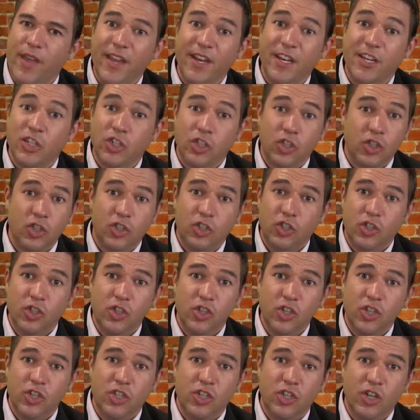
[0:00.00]
and it
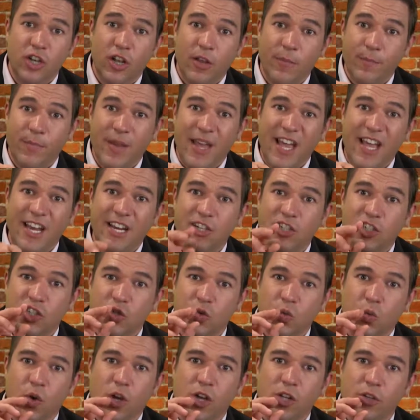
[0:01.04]
should come back,
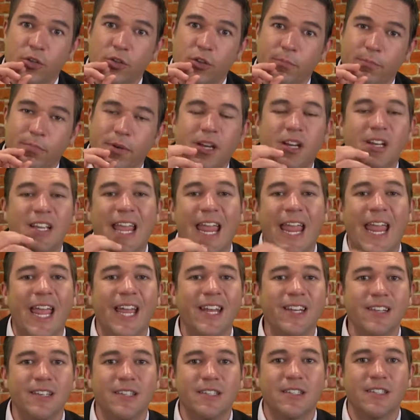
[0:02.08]
swallow the bug
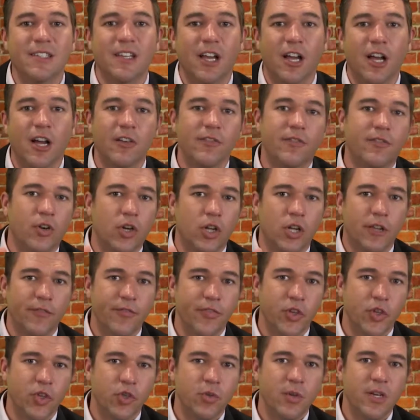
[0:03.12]
and its tongue, fall off
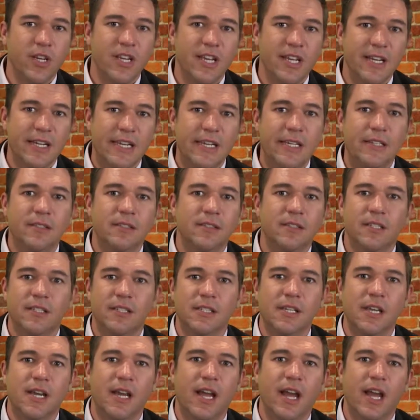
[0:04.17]
the tree, get eaten, and
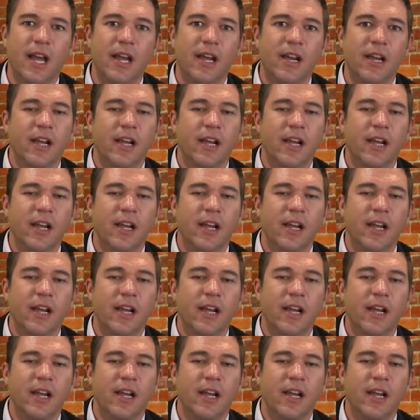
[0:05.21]
die.